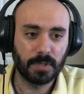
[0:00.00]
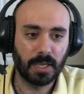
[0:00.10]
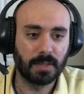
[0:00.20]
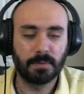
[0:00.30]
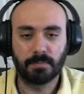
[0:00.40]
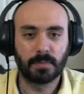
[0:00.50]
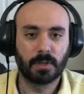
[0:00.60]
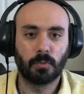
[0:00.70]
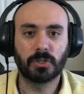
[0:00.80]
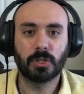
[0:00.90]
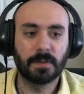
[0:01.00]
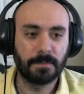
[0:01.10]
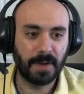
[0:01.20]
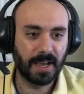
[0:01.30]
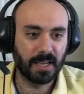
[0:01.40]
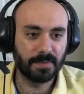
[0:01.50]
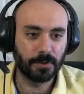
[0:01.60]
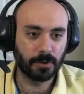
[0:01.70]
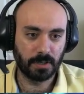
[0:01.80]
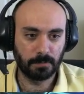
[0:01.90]
And once you hit 5,
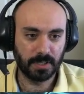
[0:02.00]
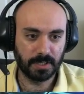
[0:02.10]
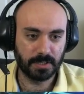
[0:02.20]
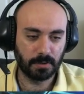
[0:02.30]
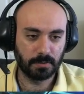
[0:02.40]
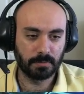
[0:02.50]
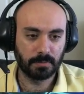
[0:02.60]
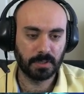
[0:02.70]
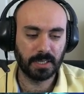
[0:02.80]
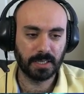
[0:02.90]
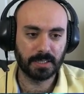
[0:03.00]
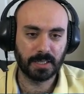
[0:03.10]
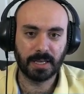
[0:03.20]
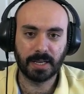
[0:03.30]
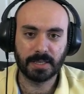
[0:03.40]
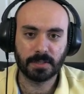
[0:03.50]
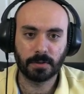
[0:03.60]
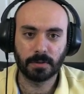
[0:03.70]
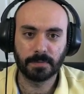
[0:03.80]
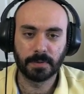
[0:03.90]
you're going to really start getting into that nice
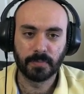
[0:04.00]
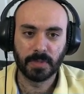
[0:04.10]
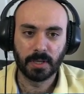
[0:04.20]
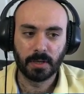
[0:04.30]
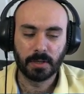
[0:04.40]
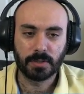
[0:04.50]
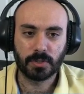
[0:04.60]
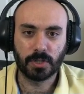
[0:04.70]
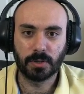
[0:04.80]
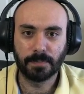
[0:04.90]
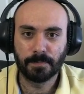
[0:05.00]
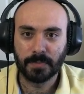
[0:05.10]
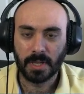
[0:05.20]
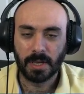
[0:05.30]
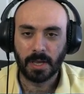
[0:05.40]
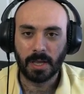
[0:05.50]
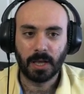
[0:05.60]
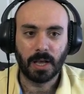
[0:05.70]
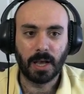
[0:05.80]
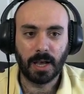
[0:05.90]
curve. So
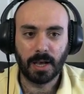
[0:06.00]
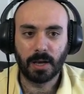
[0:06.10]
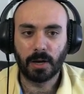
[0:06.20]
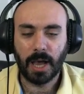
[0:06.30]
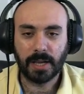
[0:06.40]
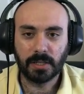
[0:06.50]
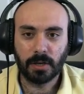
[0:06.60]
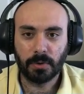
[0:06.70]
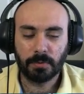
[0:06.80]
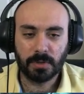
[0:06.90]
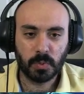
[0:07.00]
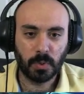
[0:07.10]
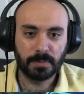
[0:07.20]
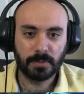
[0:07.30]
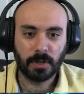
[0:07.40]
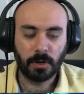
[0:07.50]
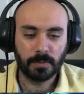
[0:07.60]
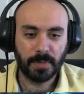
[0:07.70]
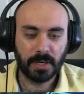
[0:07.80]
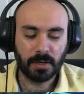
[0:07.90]
I can go through this one
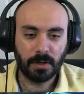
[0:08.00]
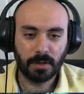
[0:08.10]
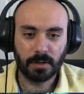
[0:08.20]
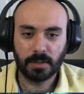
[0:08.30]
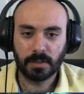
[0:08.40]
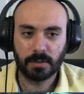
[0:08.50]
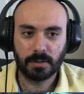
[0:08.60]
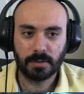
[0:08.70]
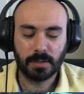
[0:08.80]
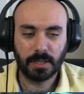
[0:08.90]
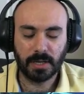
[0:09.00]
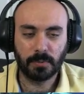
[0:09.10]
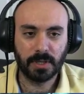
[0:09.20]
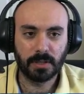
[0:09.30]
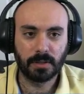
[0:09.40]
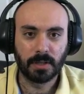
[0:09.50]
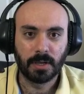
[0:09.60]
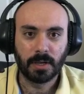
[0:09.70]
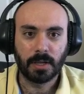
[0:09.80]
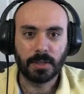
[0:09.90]
card by card, and I will.
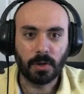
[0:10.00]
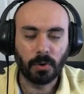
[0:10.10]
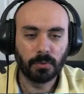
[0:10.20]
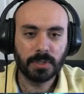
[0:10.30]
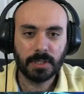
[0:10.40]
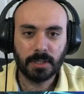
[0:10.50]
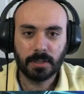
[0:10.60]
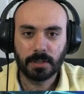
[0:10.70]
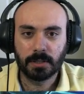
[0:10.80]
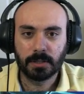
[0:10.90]
The only